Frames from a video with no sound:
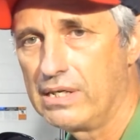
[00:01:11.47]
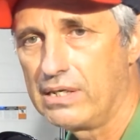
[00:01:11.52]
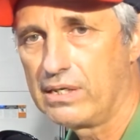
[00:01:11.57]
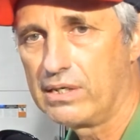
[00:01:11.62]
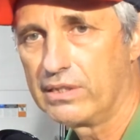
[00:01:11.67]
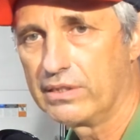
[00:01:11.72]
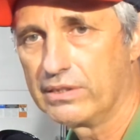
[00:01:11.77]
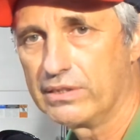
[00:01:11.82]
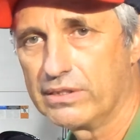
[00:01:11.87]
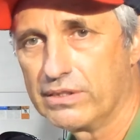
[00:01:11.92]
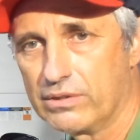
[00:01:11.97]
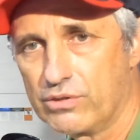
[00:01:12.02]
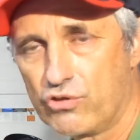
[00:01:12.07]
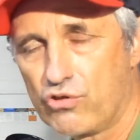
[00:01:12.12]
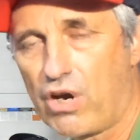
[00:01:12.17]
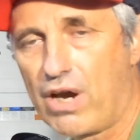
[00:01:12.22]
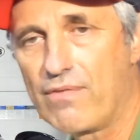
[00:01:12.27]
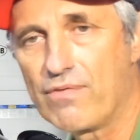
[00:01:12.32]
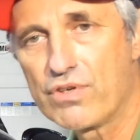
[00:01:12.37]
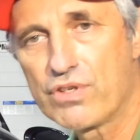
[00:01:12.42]
On the
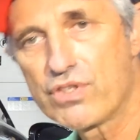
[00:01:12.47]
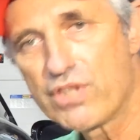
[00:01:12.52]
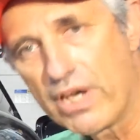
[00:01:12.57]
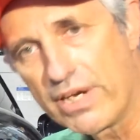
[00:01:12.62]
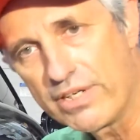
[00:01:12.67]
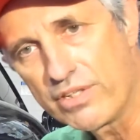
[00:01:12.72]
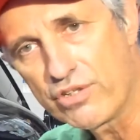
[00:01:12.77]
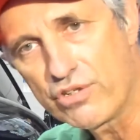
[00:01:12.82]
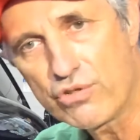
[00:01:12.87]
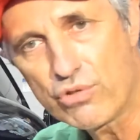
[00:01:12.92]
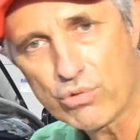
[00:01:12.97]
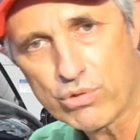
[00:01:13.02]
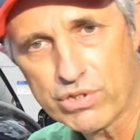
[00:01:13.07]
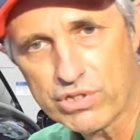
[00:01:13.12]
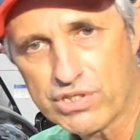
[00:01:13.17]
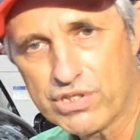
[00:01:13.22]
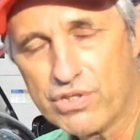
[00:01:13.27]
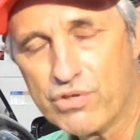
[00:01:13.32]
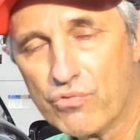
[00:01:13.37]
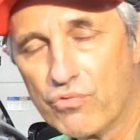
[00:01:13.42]
driver's side, it's
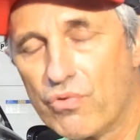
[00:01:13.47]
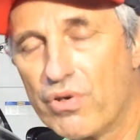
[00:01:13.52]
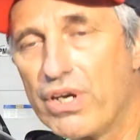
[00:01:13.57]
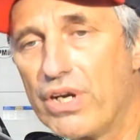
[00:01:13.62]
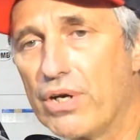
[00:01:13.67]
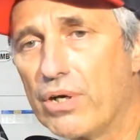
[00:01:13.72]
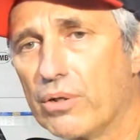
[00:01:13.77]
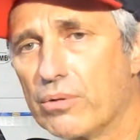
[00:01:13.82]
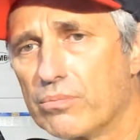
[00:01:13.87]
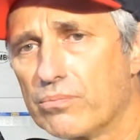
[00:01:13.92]
towards the rear.